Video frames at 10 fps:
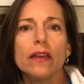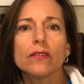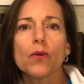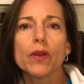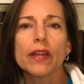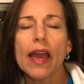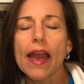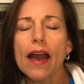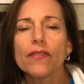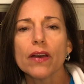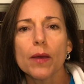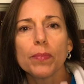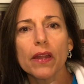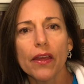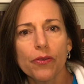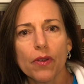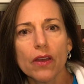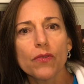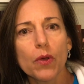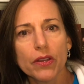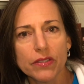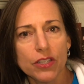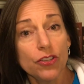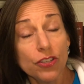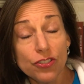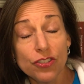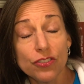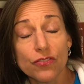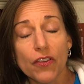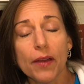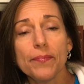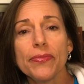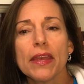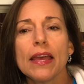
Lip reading: is going to have a plethora of oils that you can choose from,